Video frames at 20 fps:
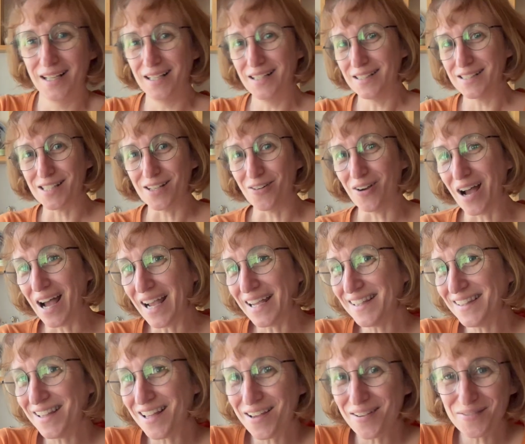So I'd
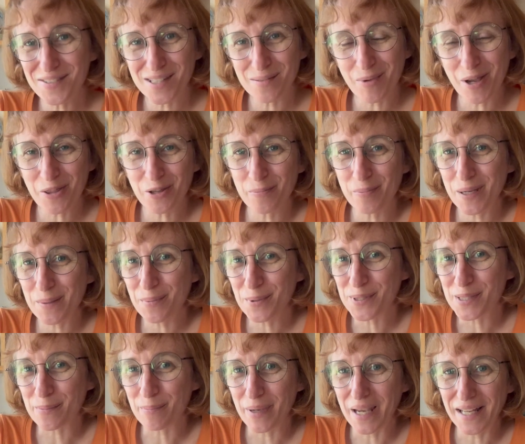love some other
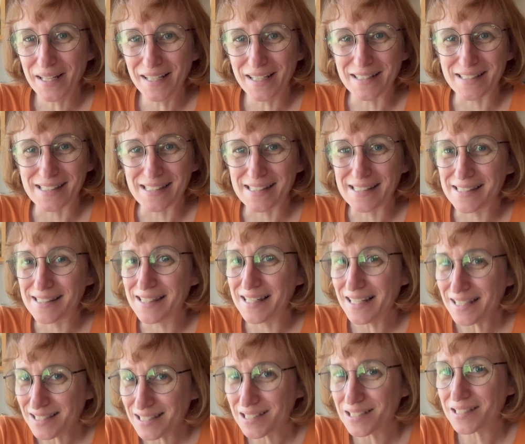people's opinions. Is
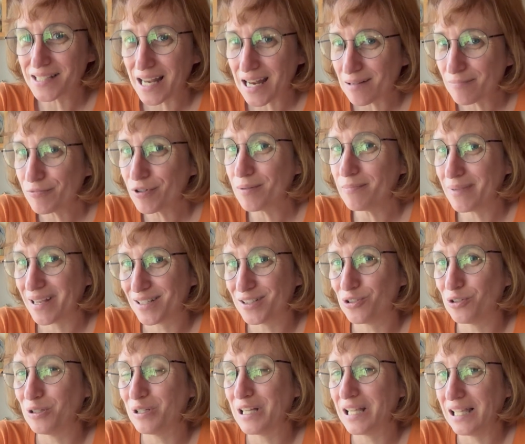this
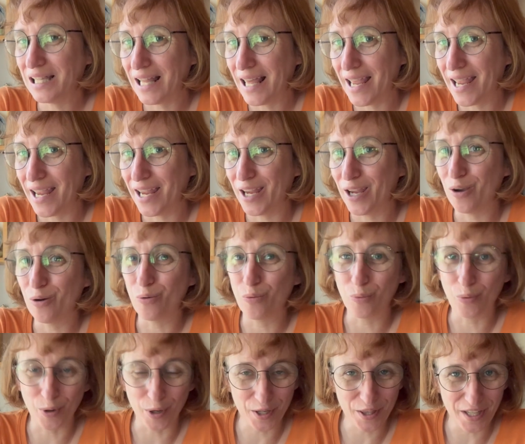temperamental clay
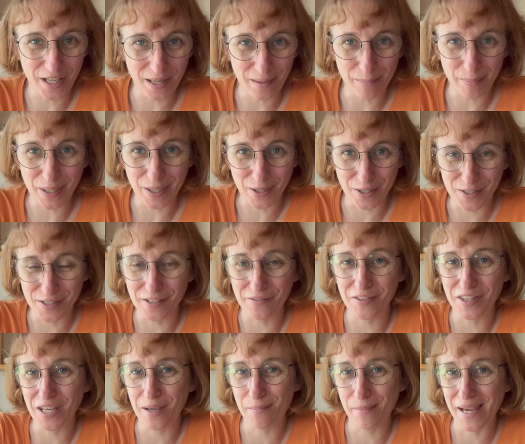worth it because of
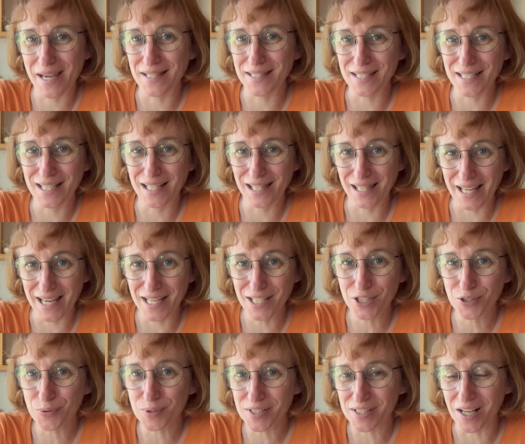the amazing
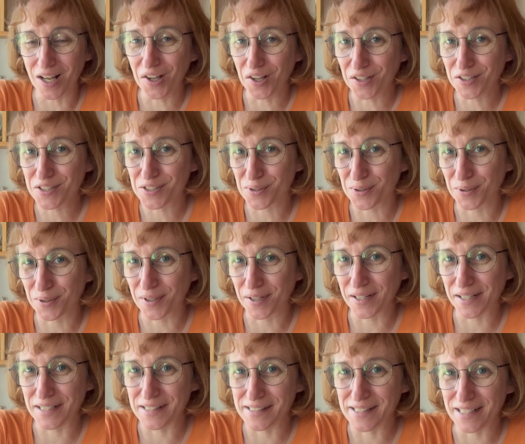glaze results, or
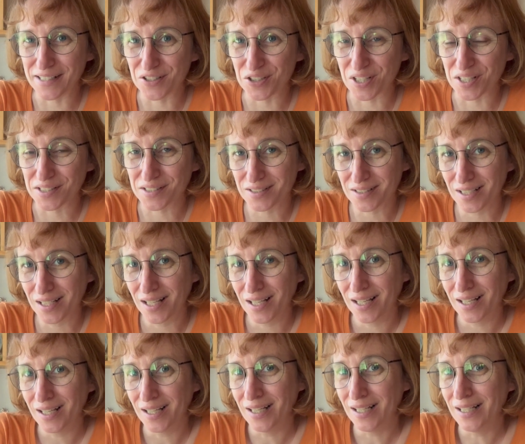is it just
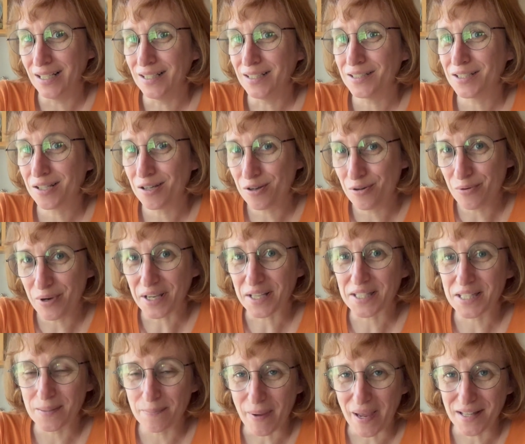too
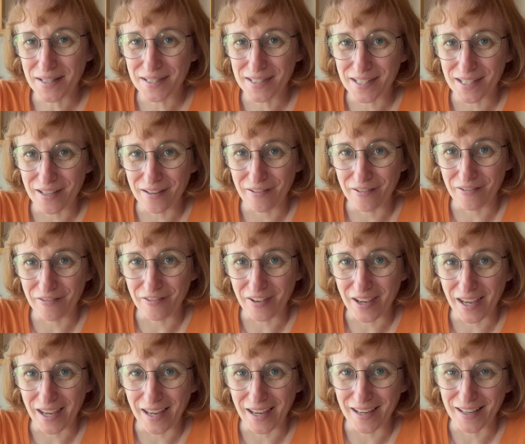expensive
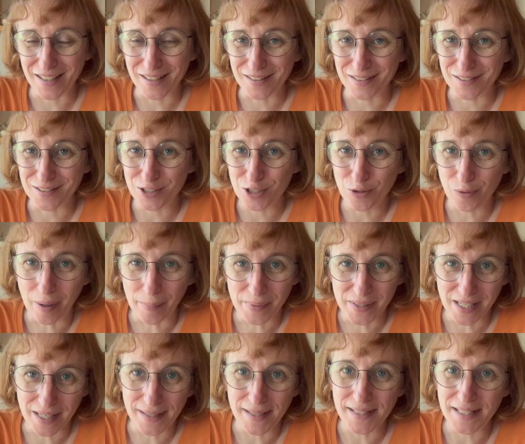and too
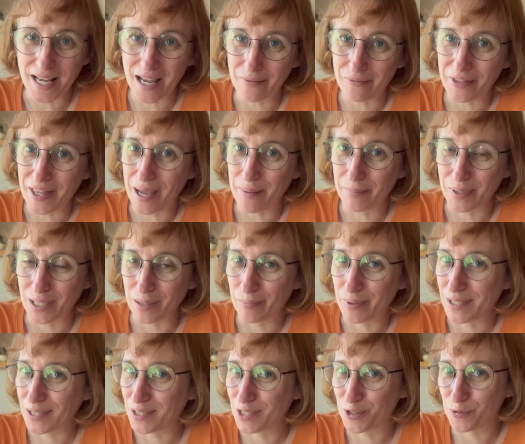upsetting to have that many
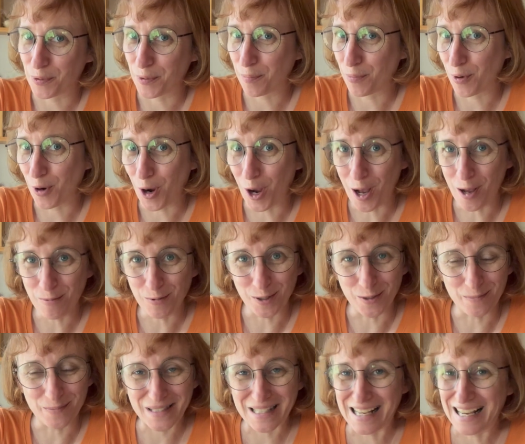pieces with
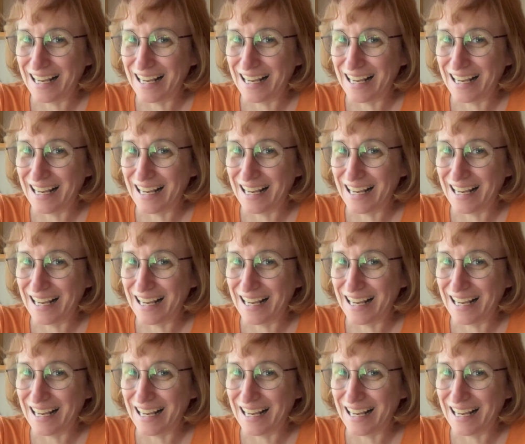problems?